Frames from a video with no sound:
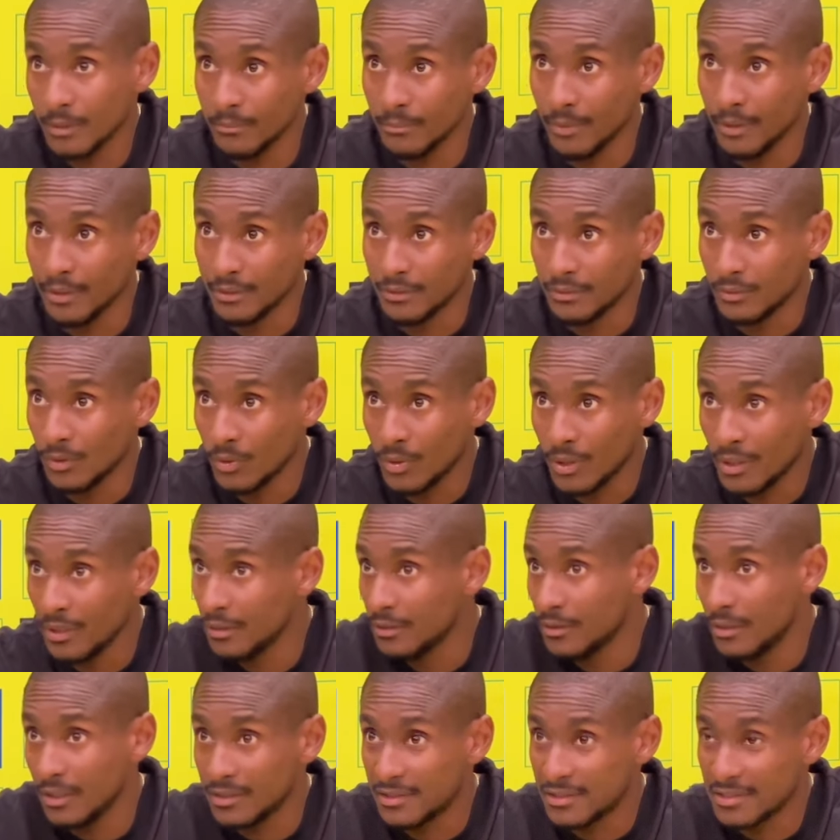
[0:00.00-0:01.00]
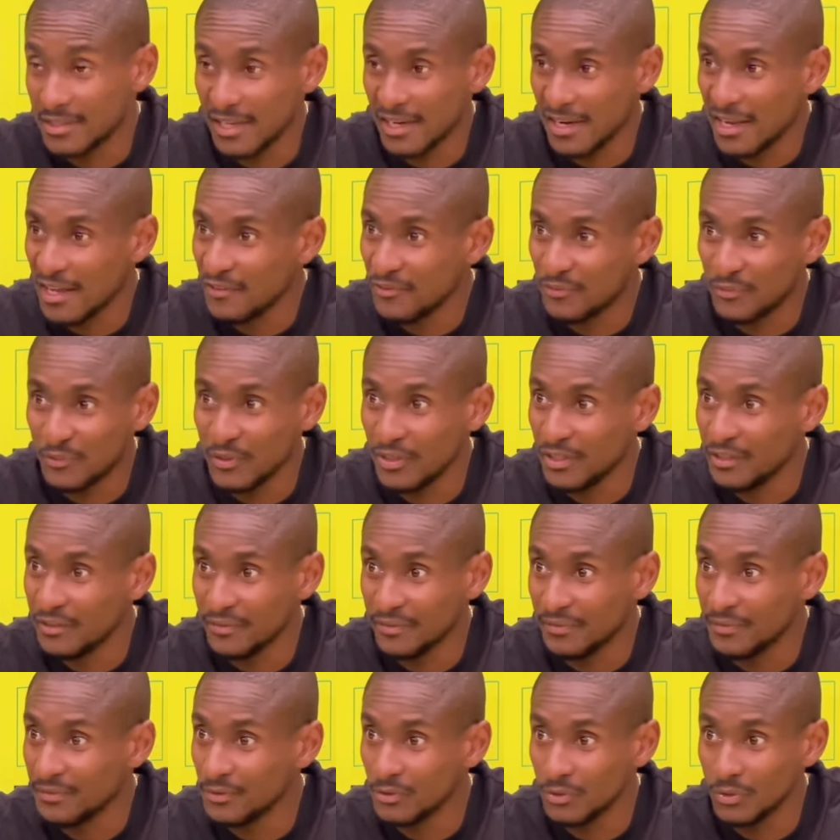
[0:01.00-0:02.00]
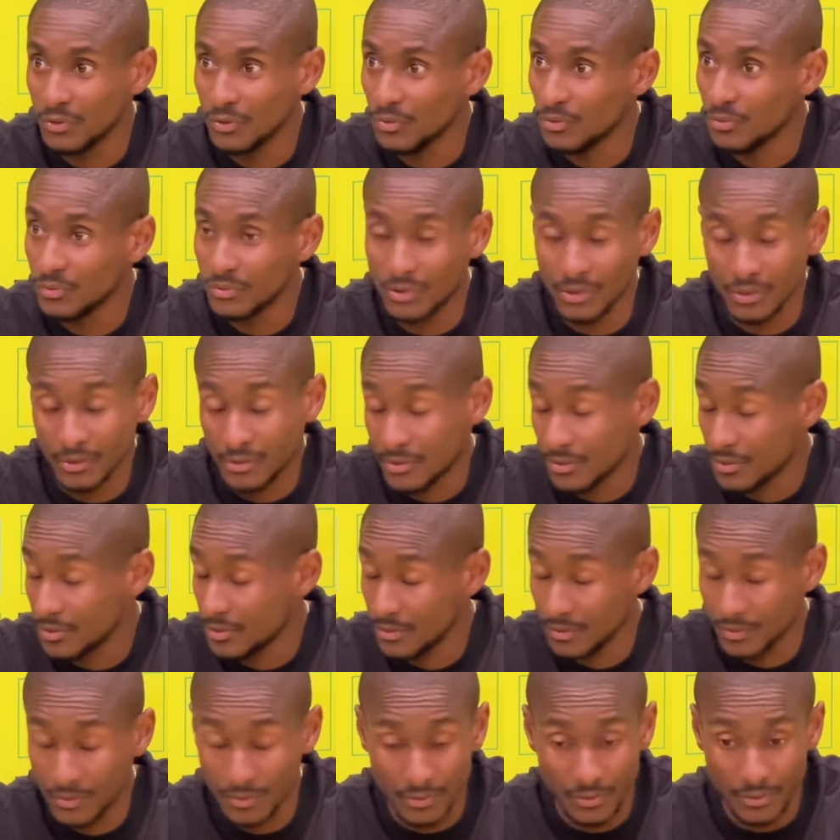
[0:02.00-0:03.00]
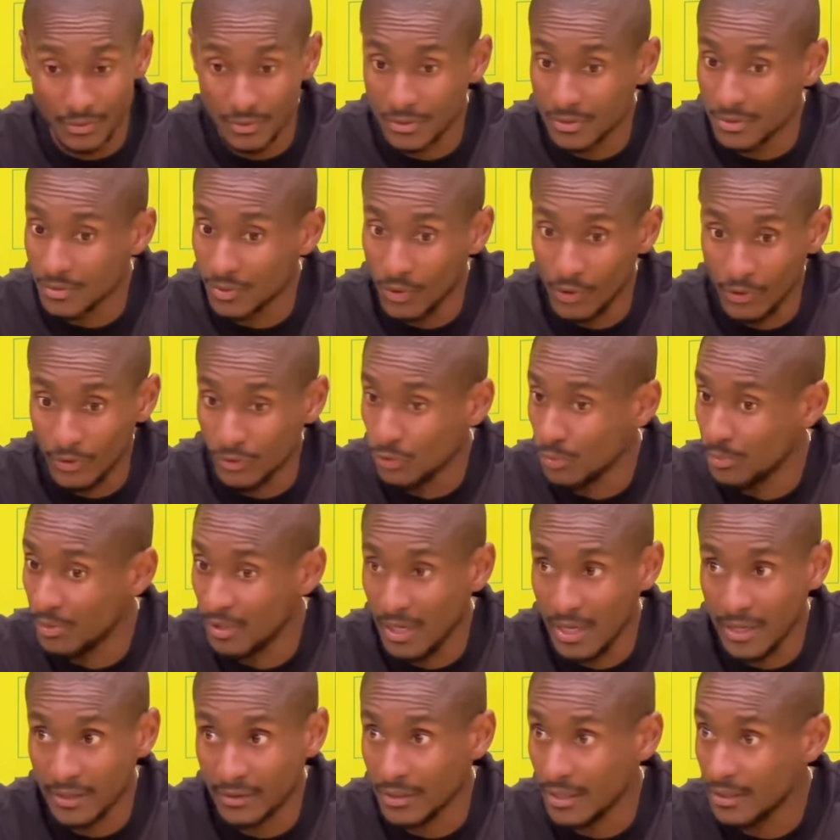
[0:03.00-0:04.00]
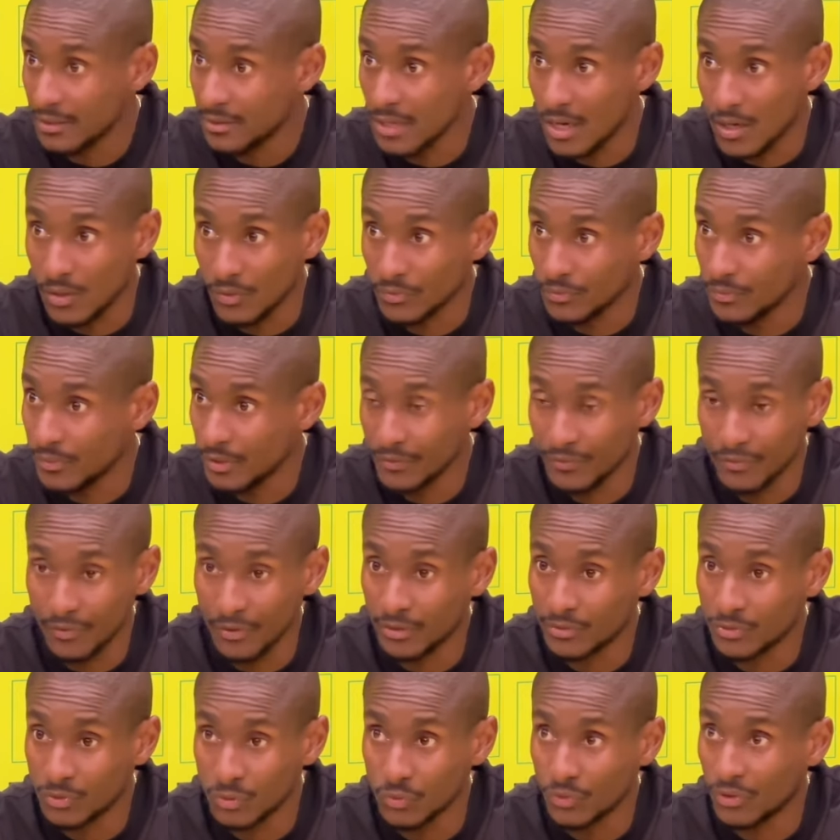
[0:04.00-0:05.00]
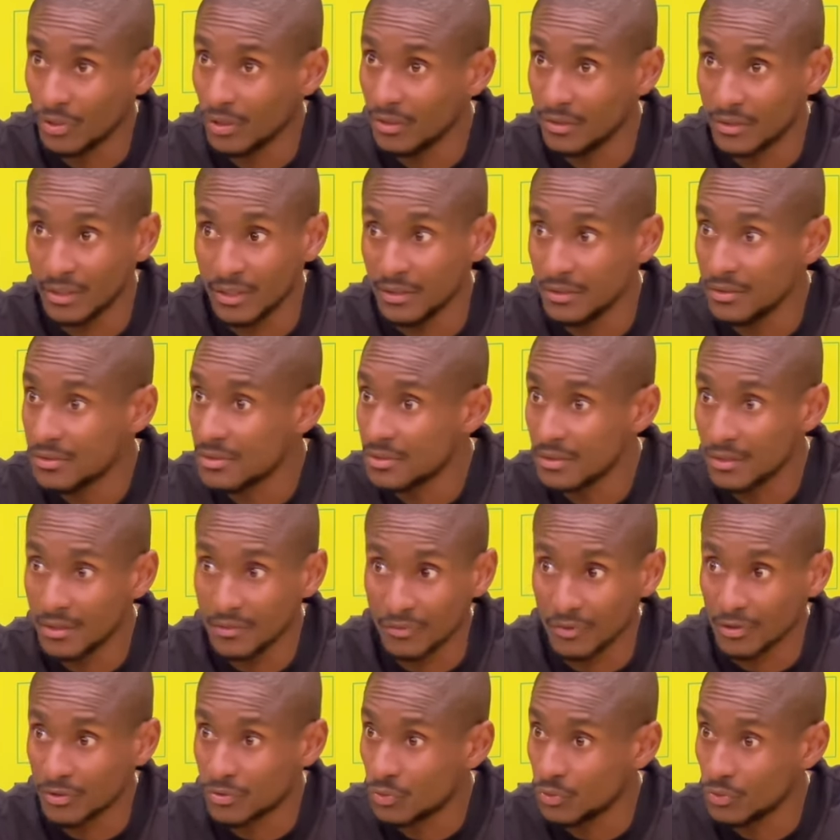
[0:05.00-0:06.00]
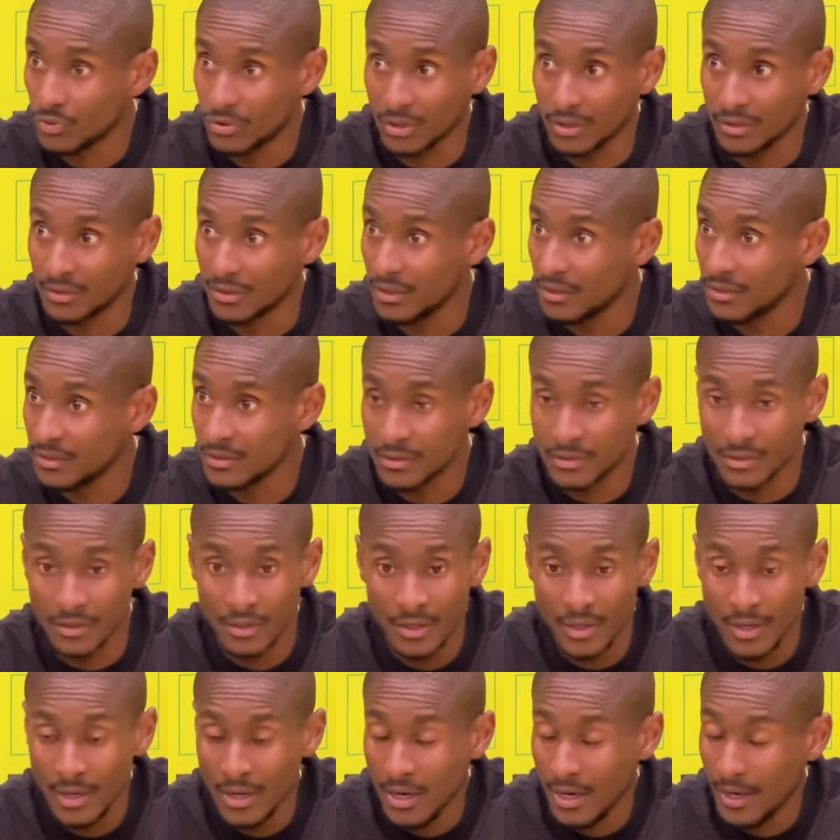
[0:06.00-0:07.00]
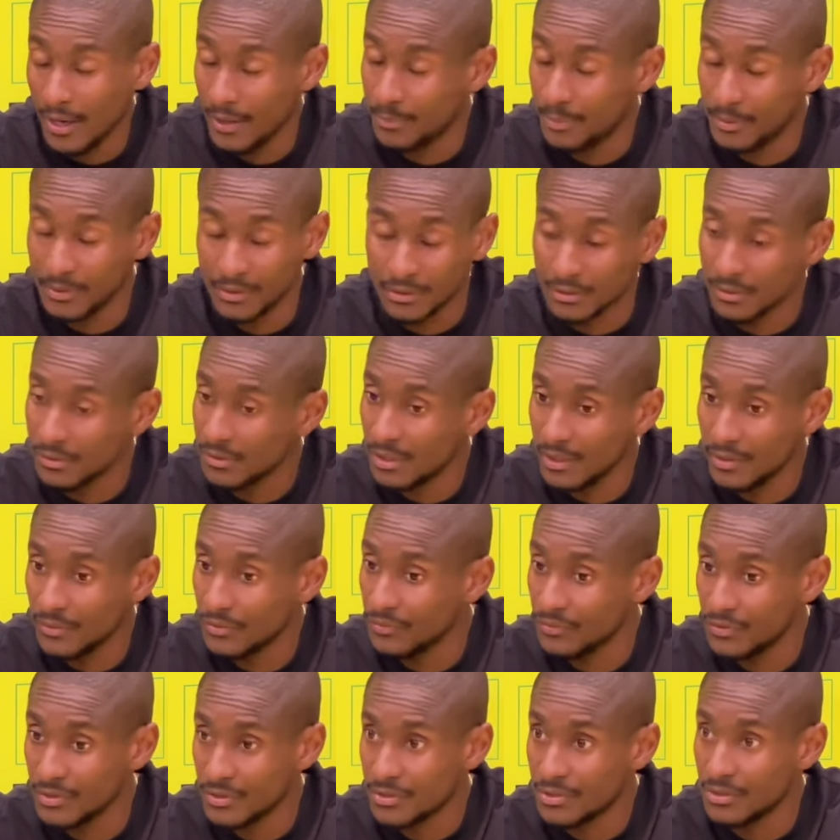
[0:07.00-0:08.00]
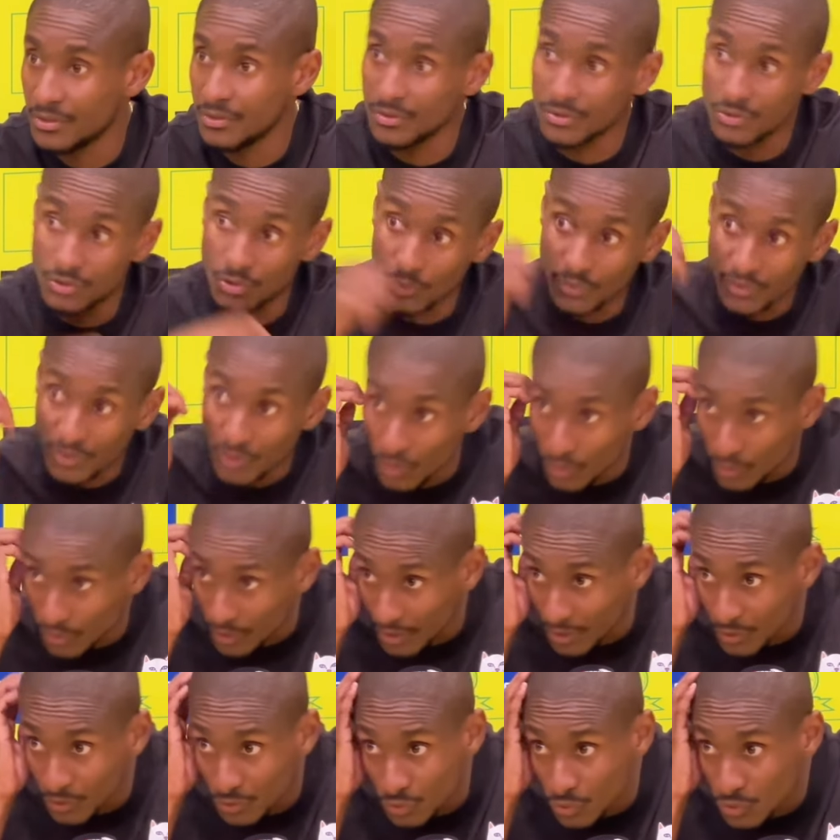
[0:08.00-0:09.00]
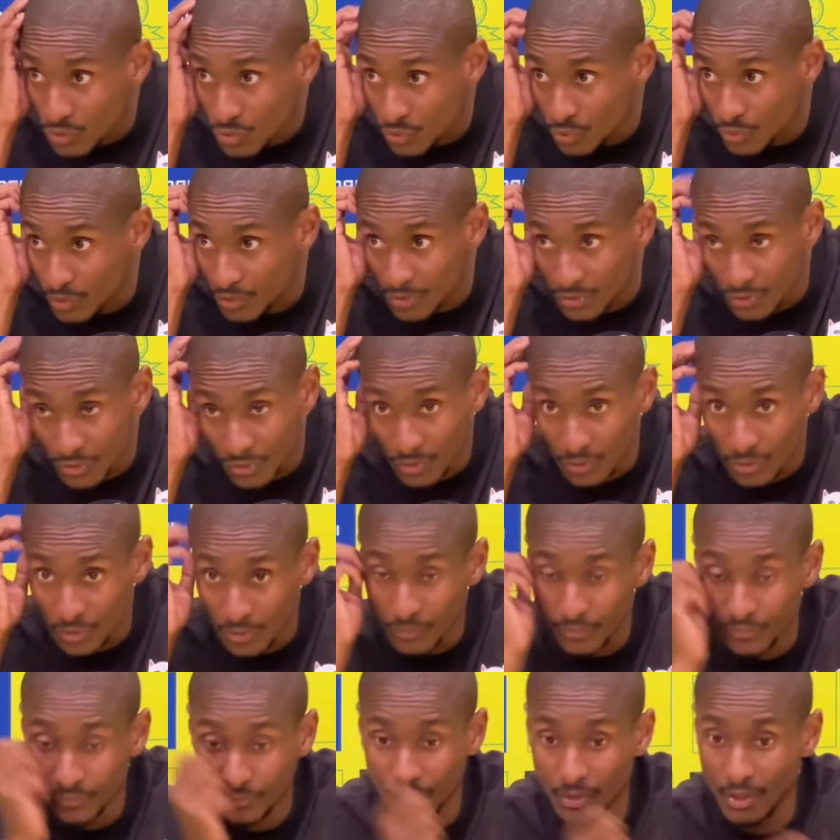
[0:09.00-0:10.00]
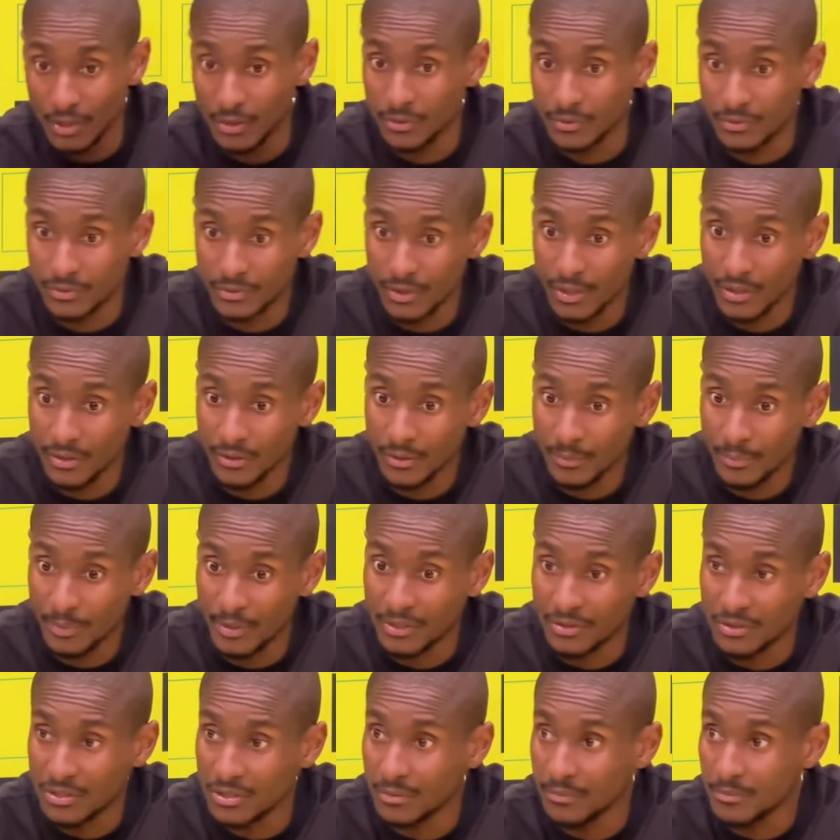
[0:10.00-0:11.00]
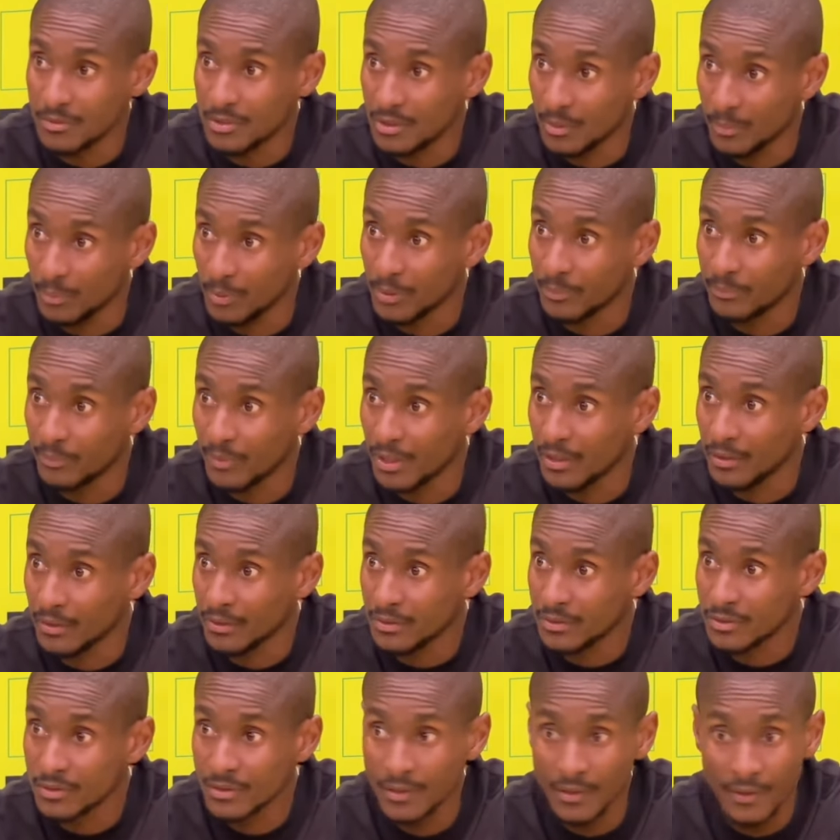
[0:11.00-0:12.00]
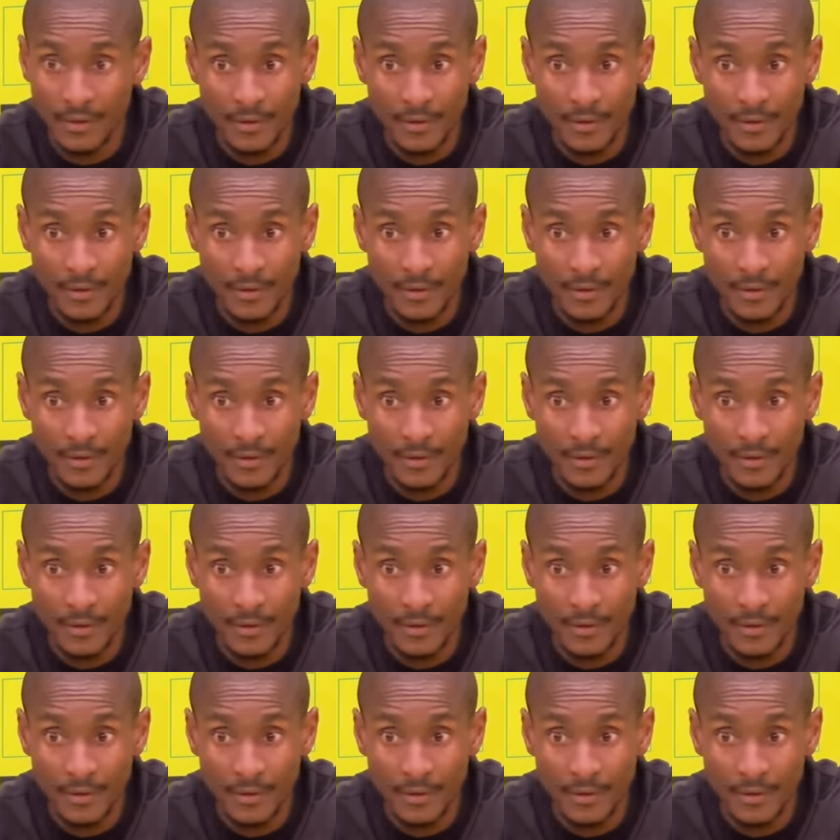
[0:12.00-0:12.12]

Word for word: but okay, that's the life we live. You know, that's it's going to be like that now. Every two three days, every two three days, up until the end of the season. So we got to get used to it. You know, and and the big teams, the big players.